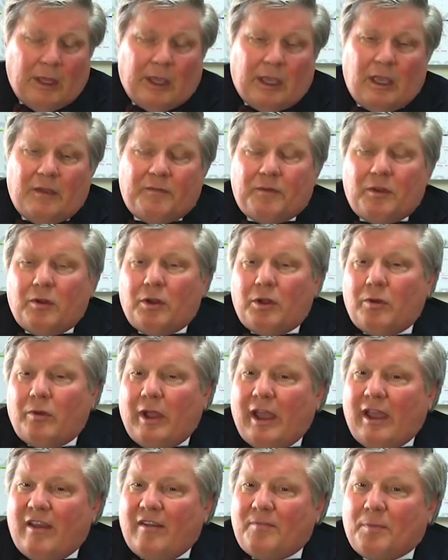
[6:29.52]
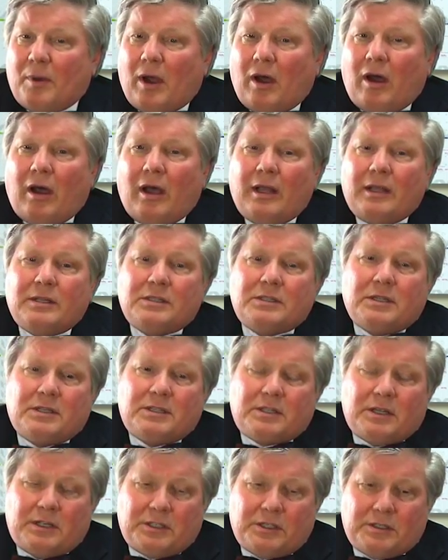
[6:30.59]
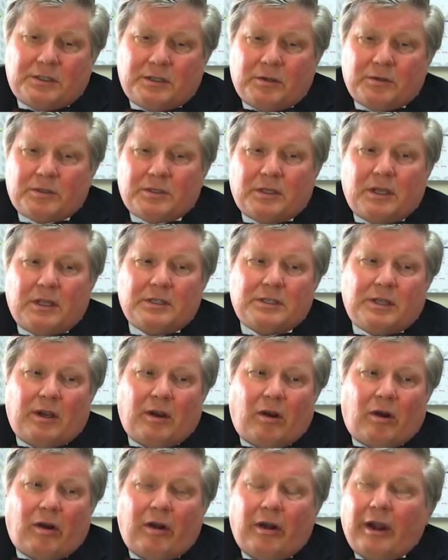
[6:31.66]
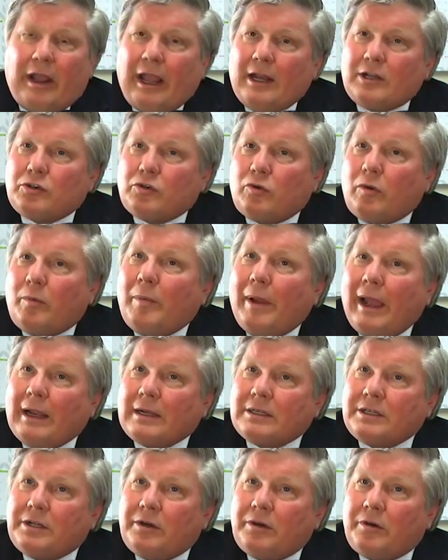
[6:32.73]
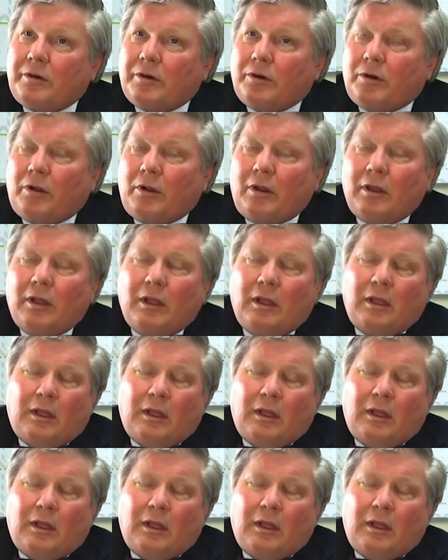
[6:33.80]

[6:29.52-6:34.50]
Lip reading: If you do have ponds and such as those things, there are natural bacterial